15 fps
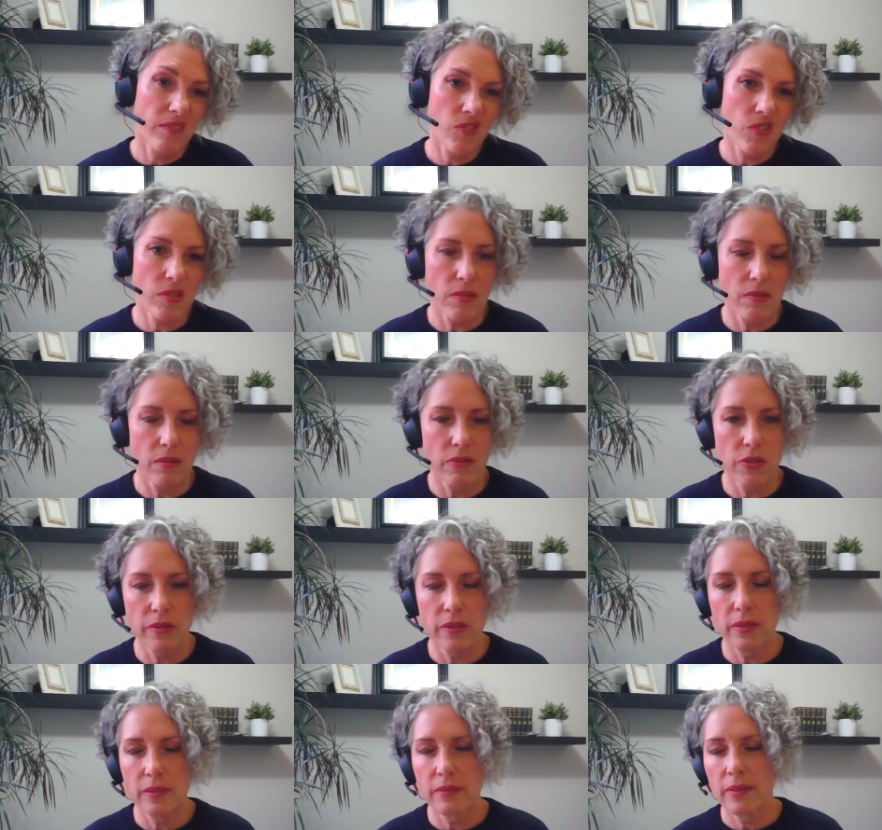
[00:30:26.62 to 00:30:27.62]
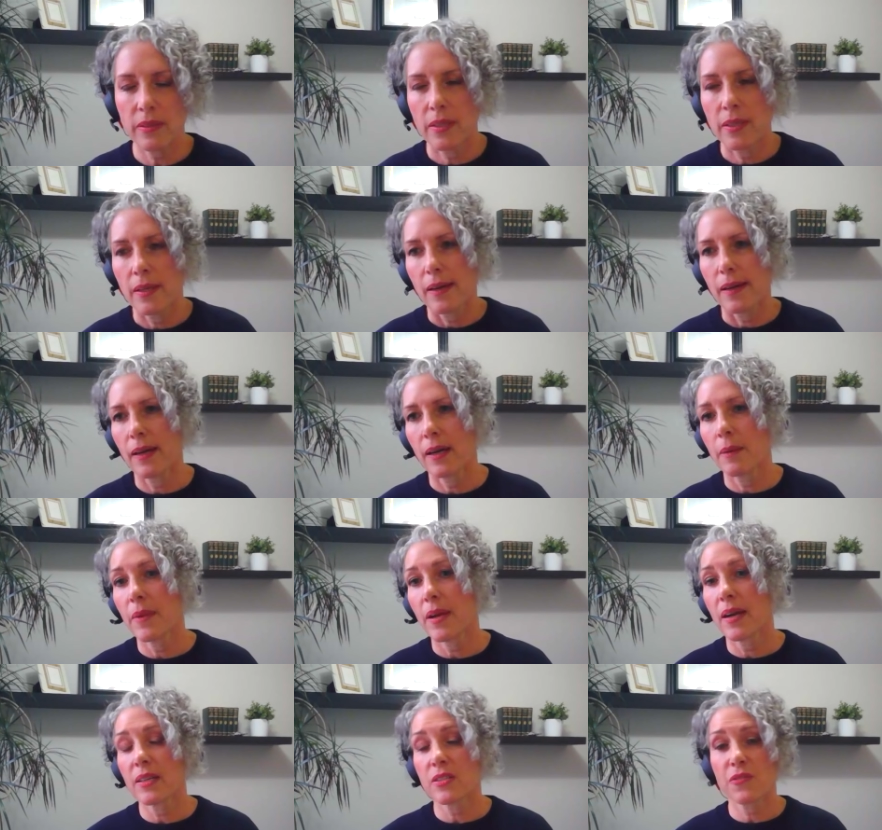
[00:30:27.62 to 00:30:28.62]
Just an alternative.
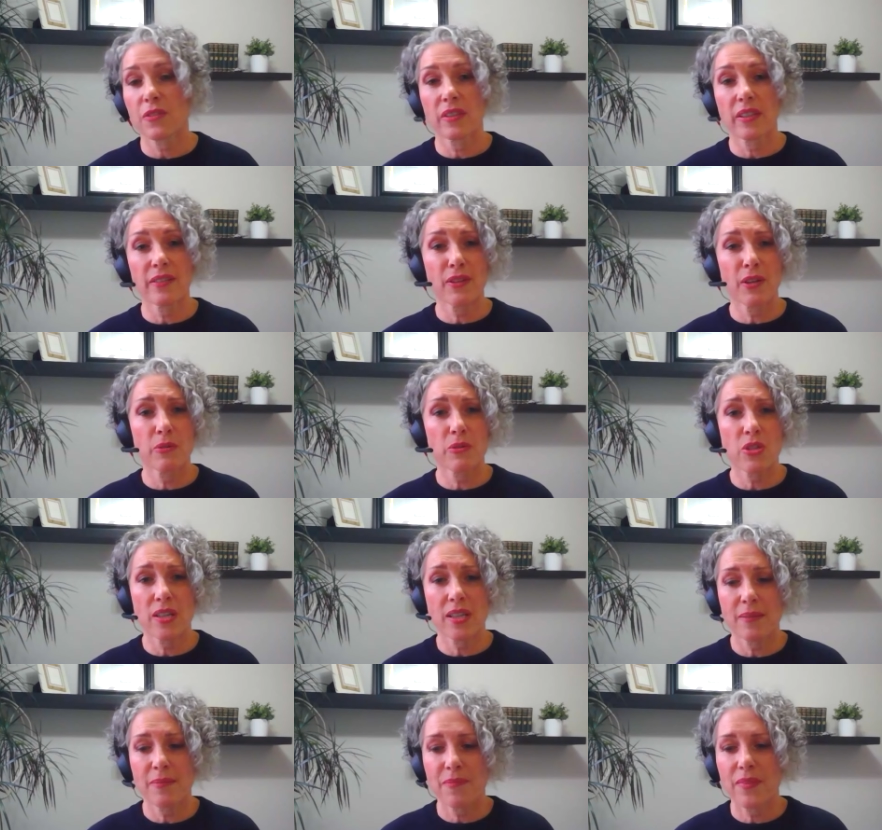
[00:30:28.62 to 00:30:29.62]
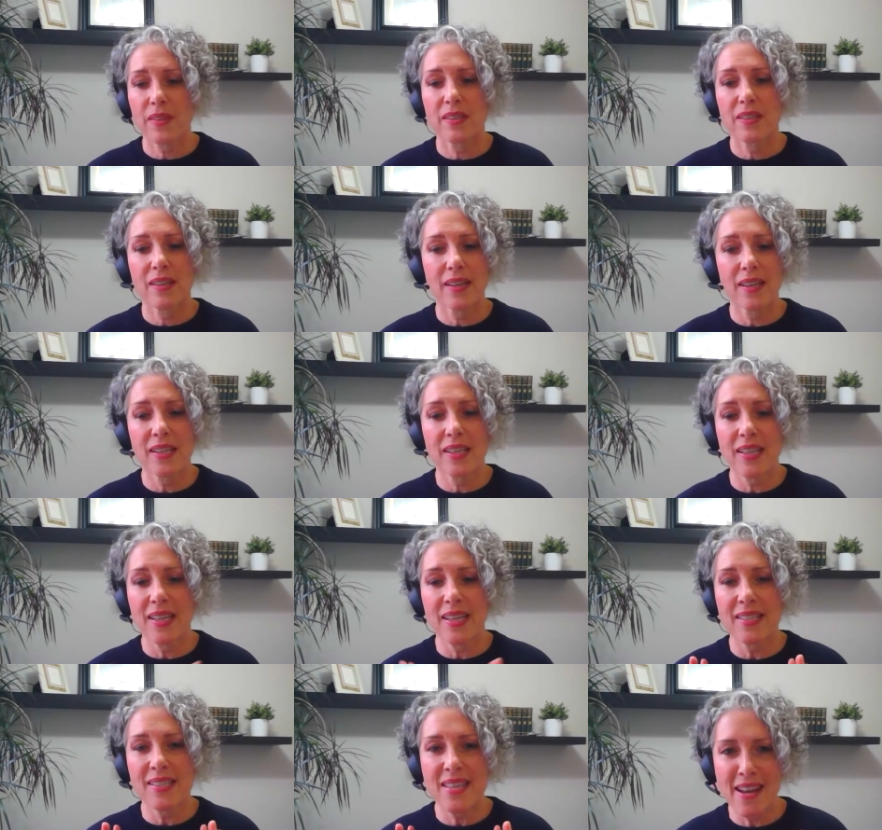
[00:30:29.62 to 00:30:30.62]
As for life coaching,
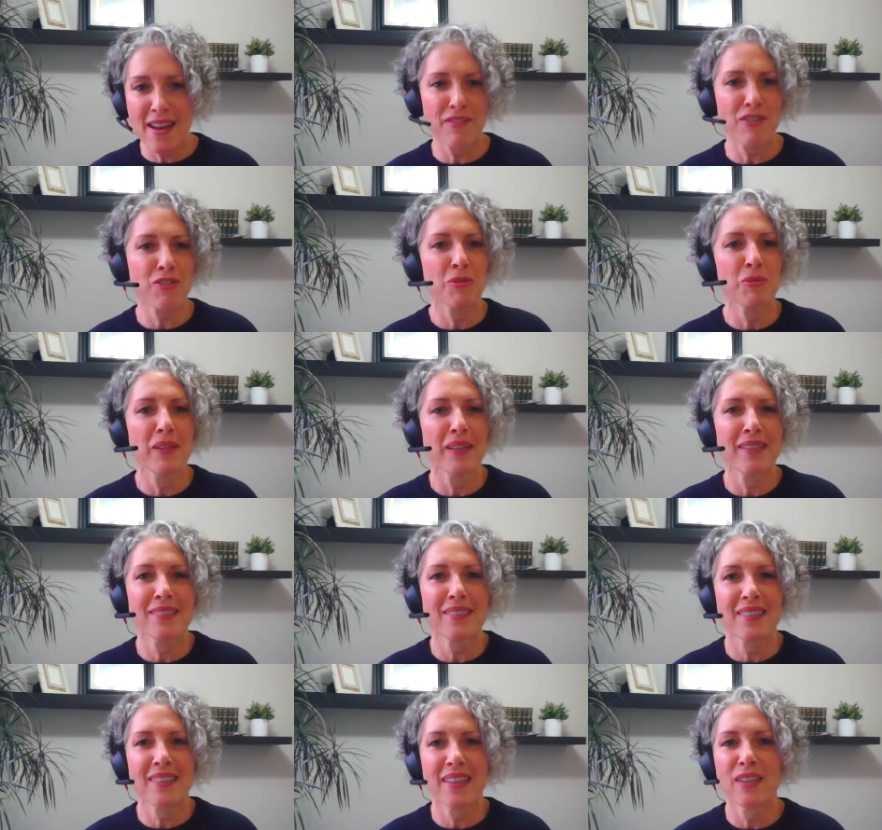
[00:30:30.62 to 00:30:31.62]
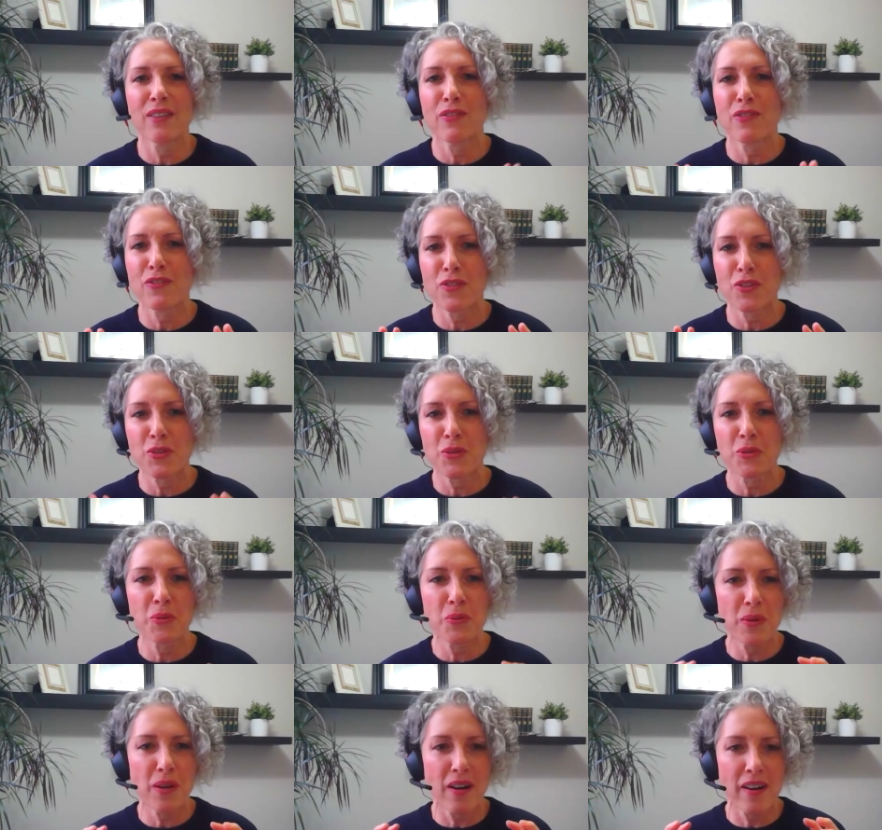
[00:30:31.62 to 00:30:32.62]
it's never too late. If
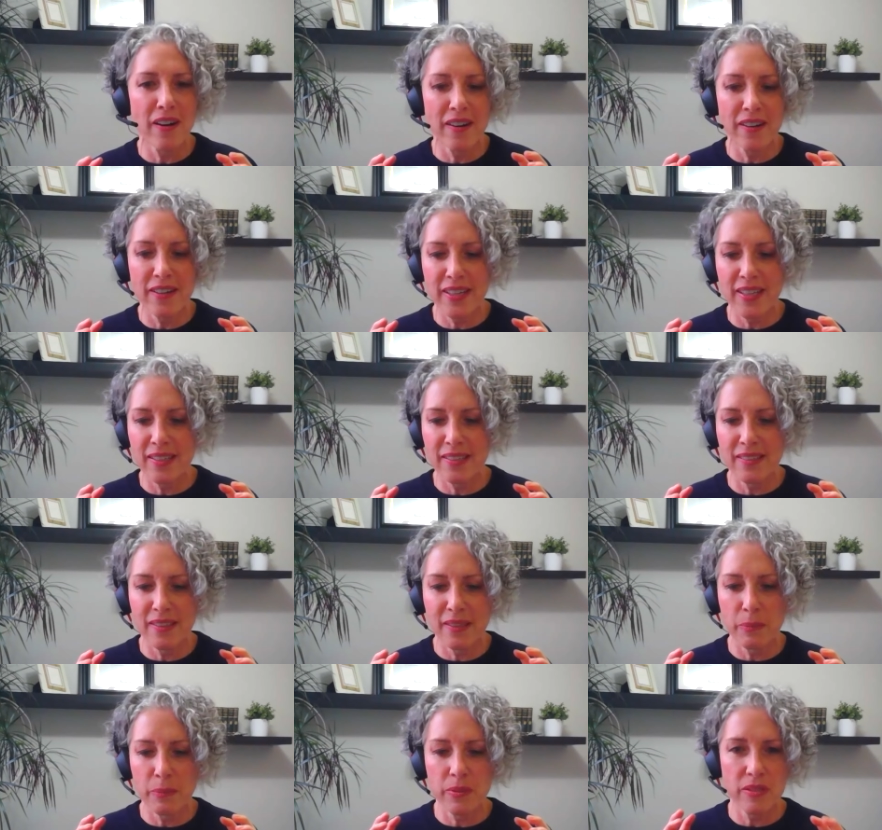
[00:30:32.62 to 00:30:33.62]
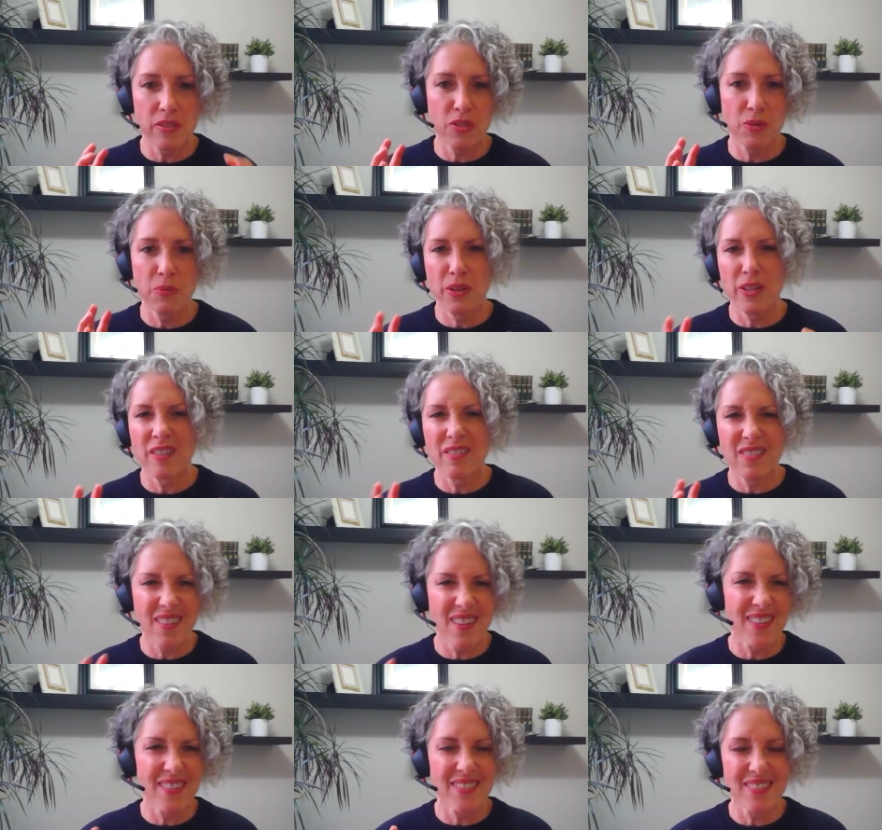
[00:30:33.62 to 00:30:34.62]
you are in a position where you're
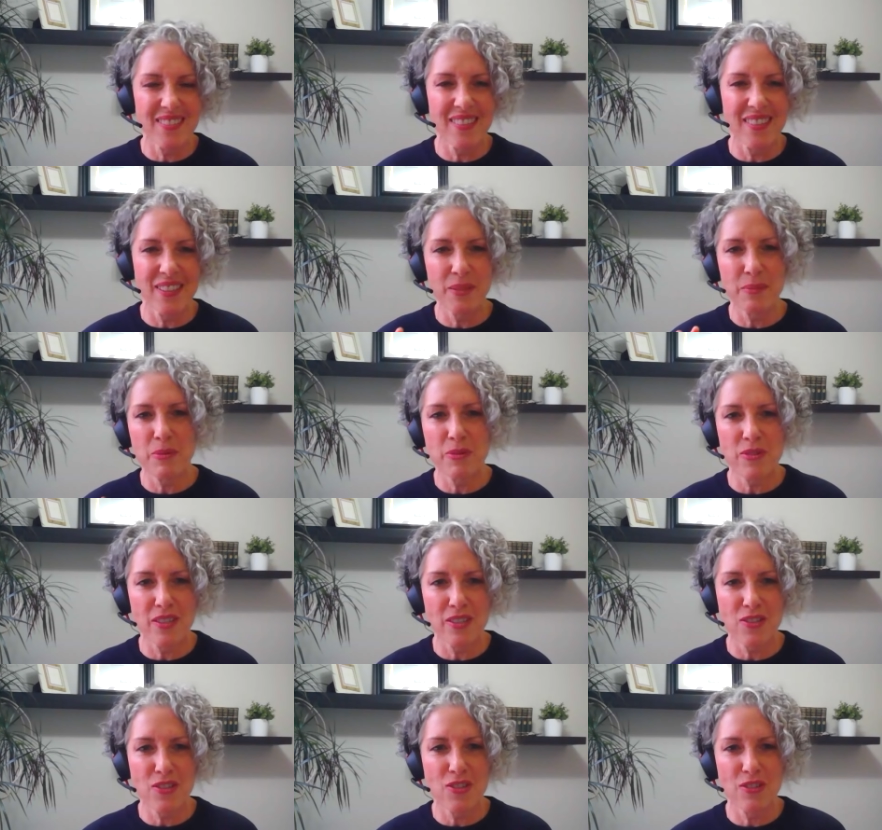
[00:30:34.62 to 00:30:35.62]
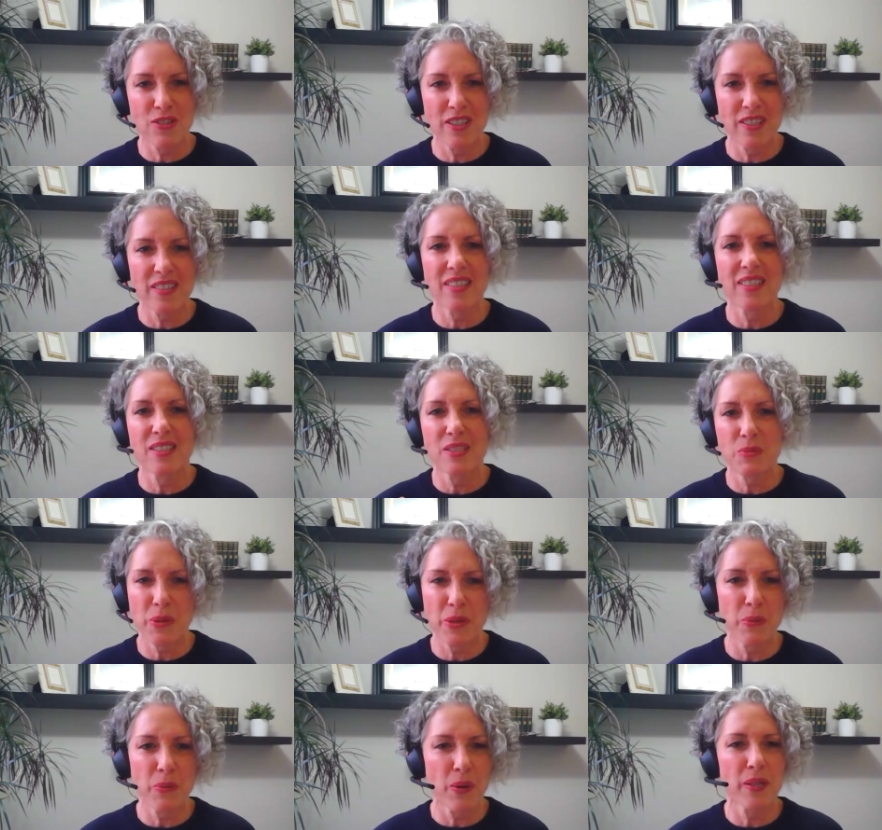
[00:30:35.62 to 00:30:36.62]
not 100% sure that it's
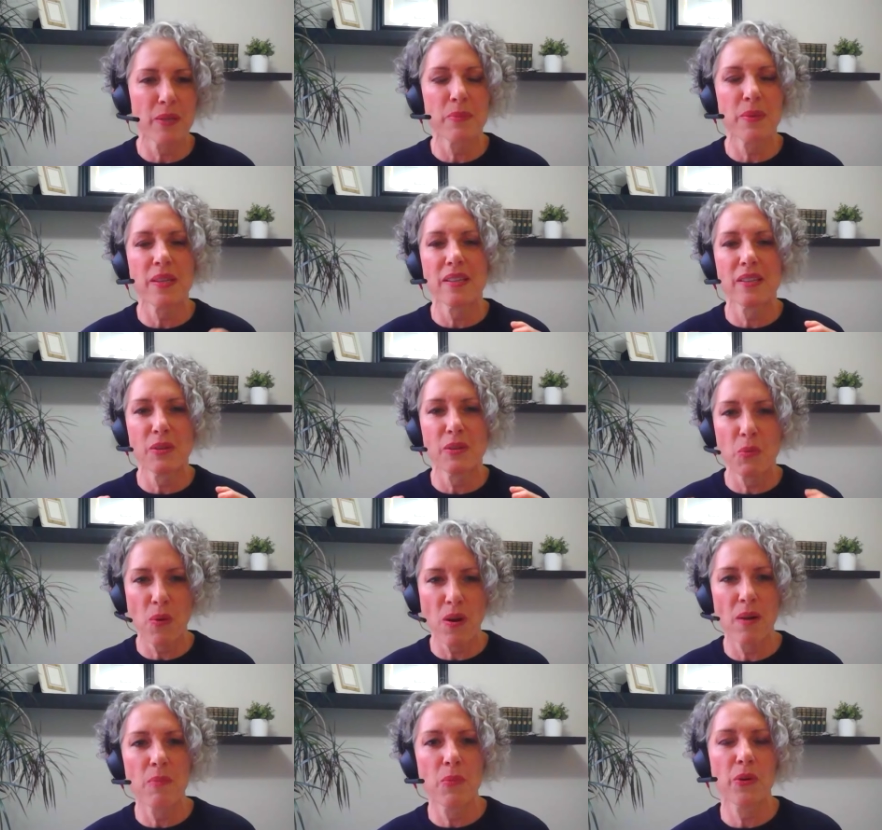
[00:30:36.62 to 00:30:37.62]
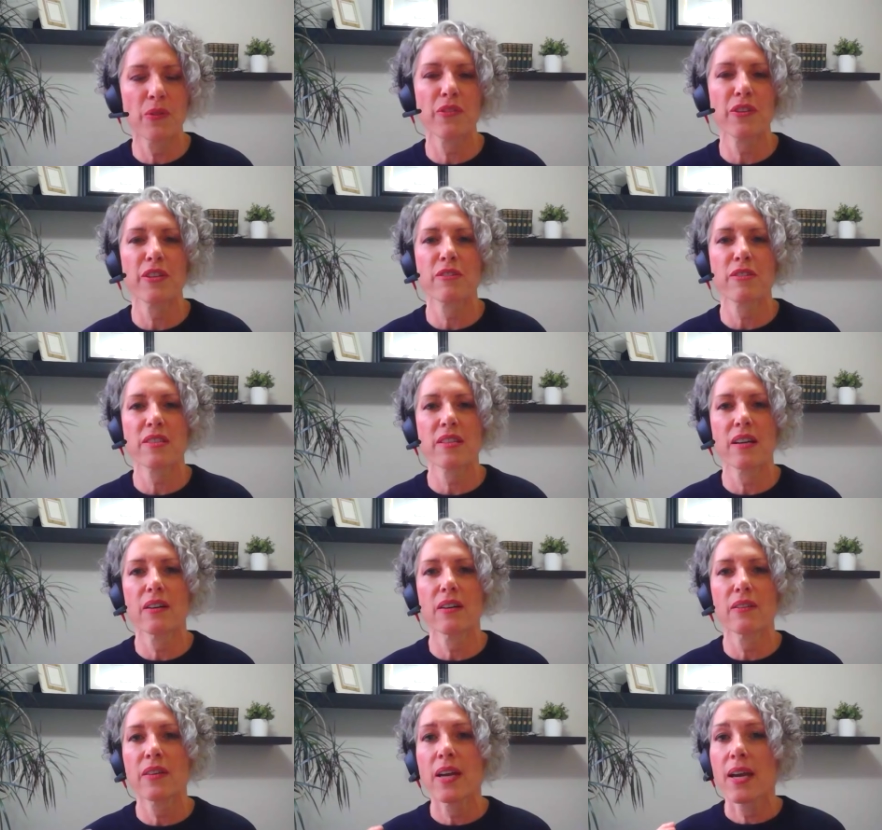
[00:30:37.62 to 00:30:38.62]
where you want to be and you want more for
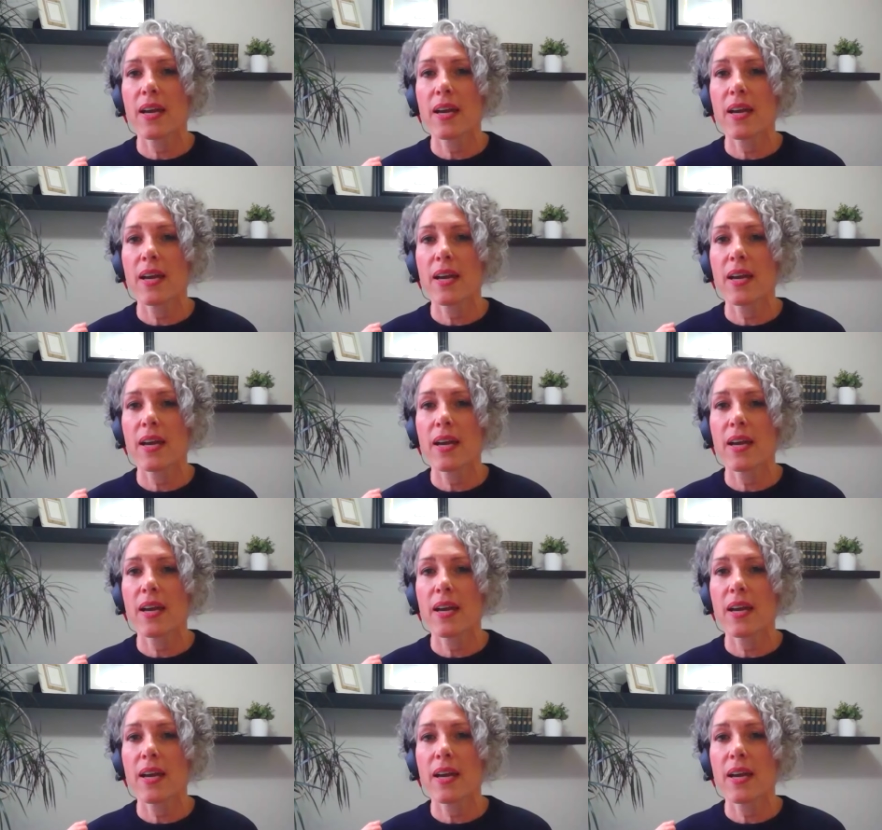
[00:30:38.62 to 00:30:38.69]
yourself,